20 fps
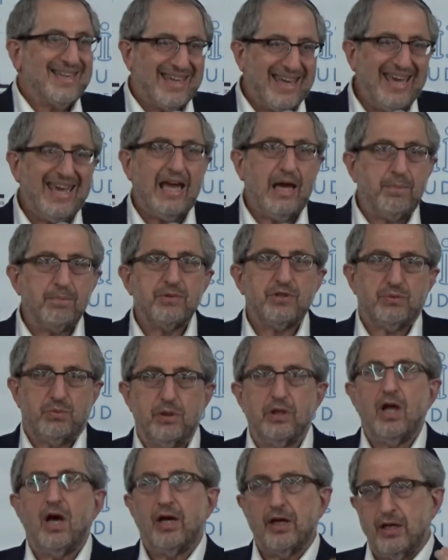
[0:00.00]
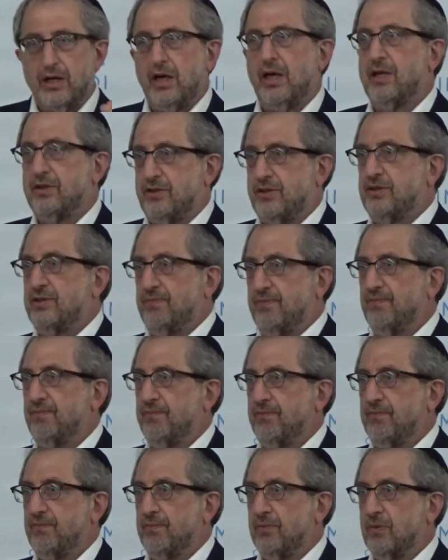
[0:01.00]
Camps rely on us.
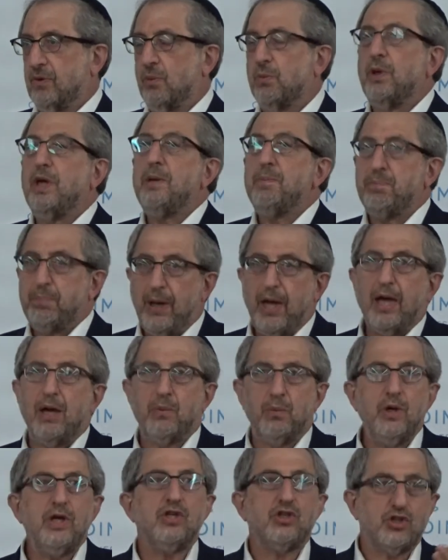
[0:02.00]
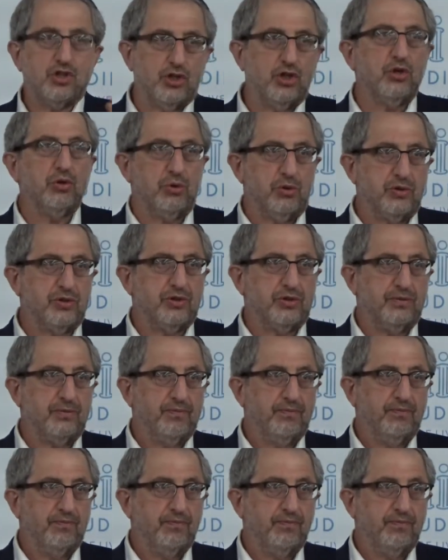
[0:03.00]
We pay, we choose.